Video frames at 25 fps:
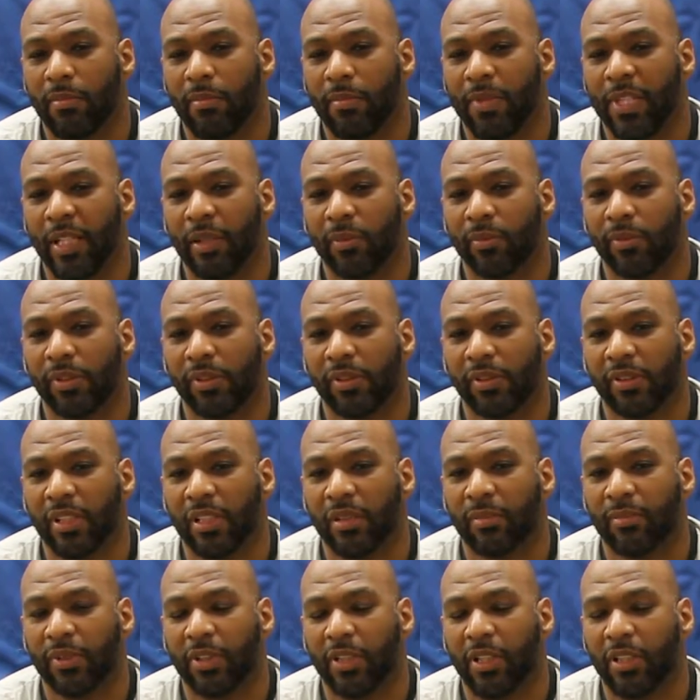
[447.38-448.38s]
there was
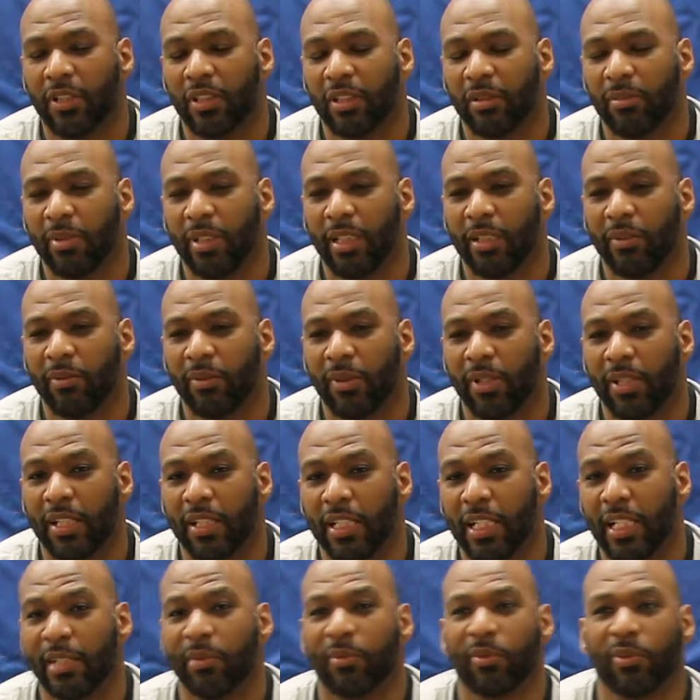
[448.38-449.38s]
some talk about whether or
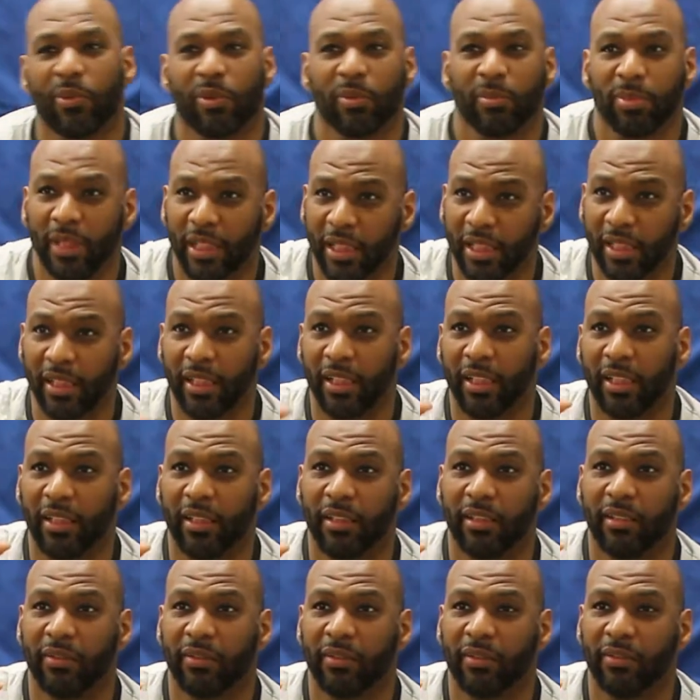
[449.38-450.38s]
not he was going to
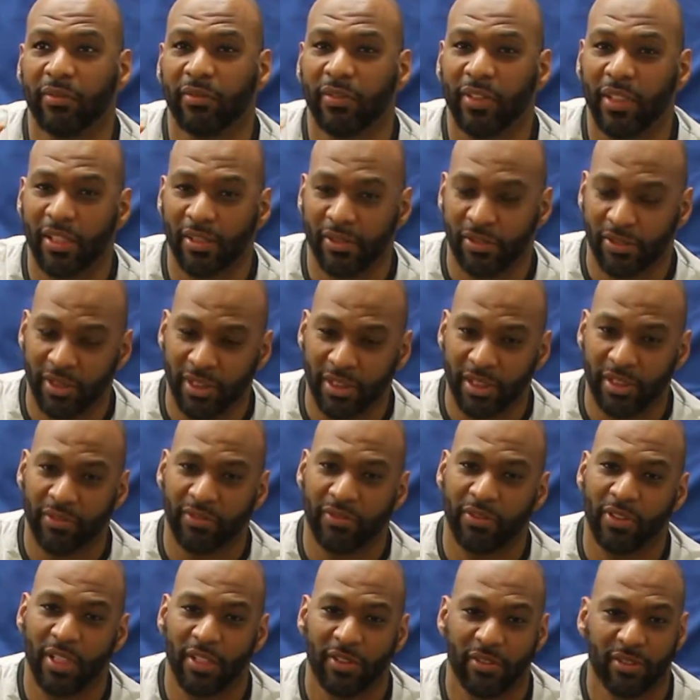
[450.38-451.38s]
play varsity and
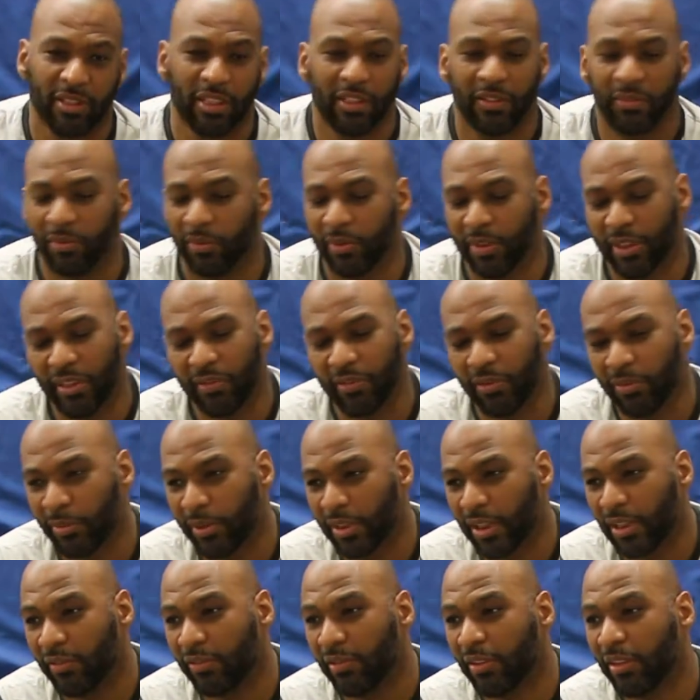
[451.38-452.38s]
Frost-Off,
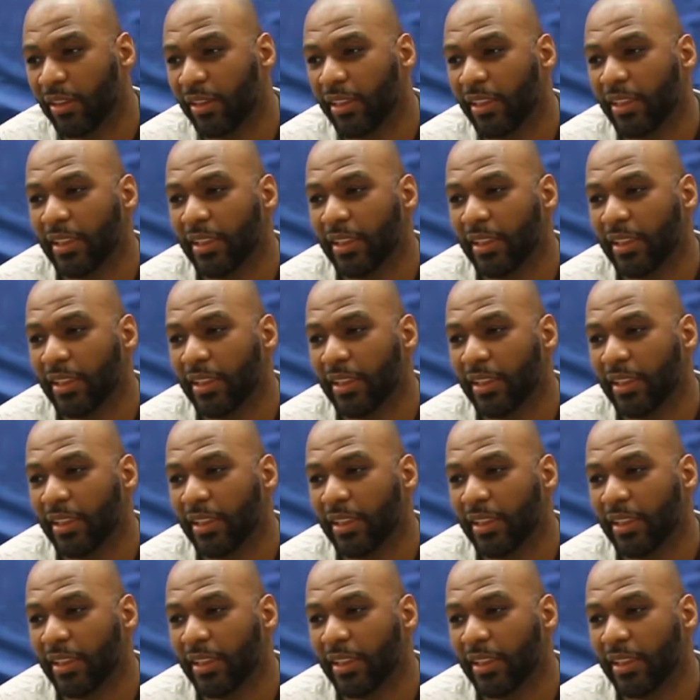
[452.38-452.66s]
whatever.